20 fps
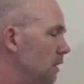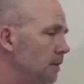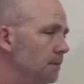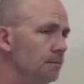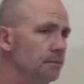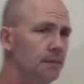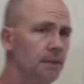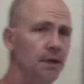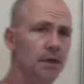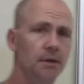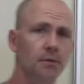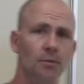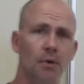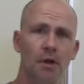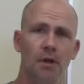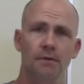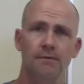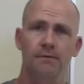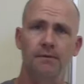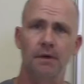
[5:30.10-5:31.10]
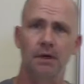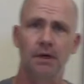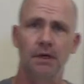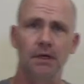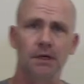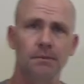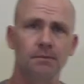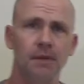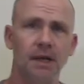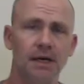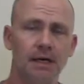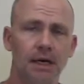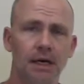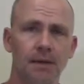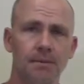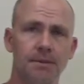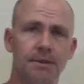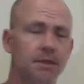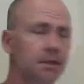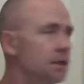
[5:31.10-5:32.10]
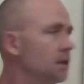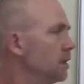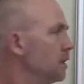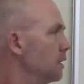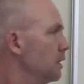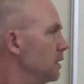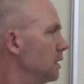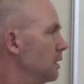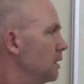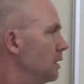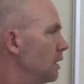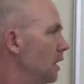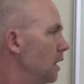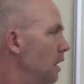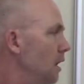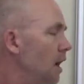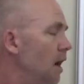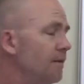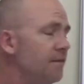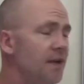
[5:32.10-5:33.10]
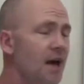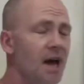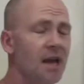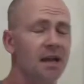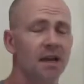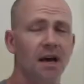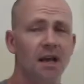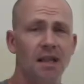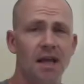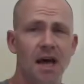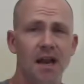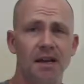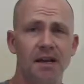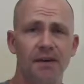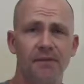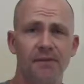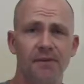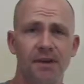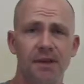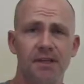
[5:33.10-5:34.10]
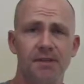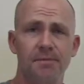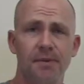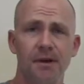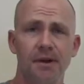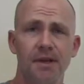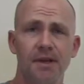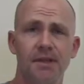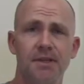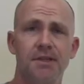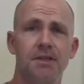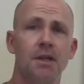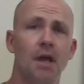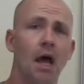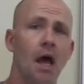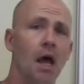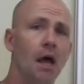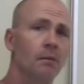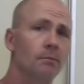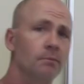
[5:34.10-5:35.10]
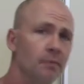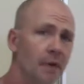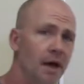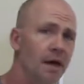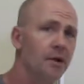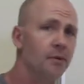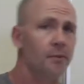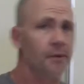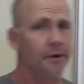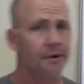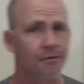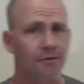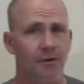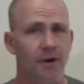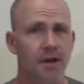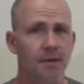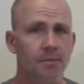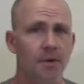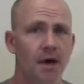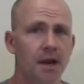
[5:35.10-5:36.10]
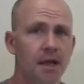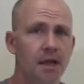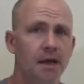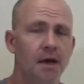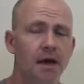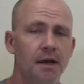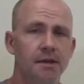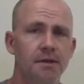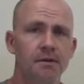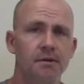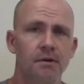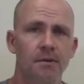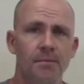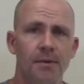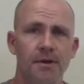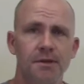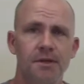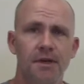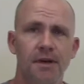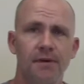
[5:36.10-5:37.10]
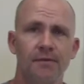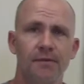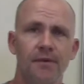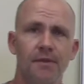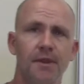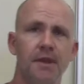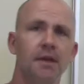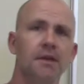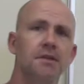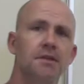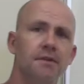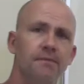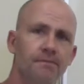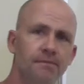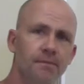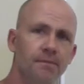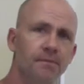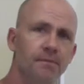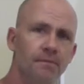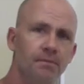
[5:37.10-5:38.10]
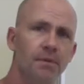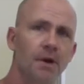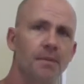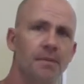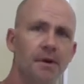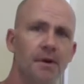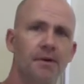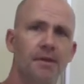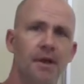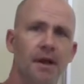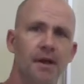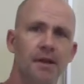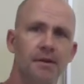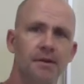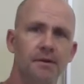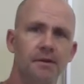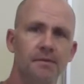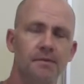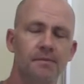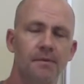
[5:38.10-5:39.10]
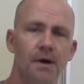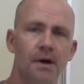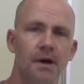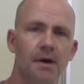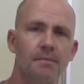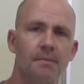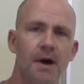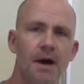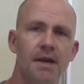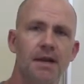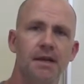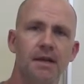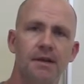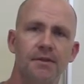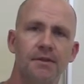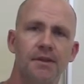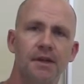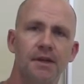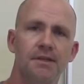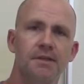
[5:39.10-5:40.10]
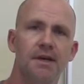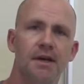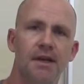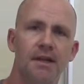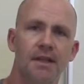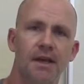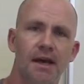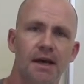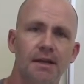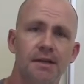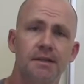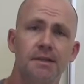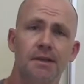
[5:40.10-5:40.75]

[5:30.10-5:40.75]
Me, Rolf, BlockOps, I've got a lot of different experience. I don't work for anybody. I do a bunch of different things. You probably know that I do mining and things like that.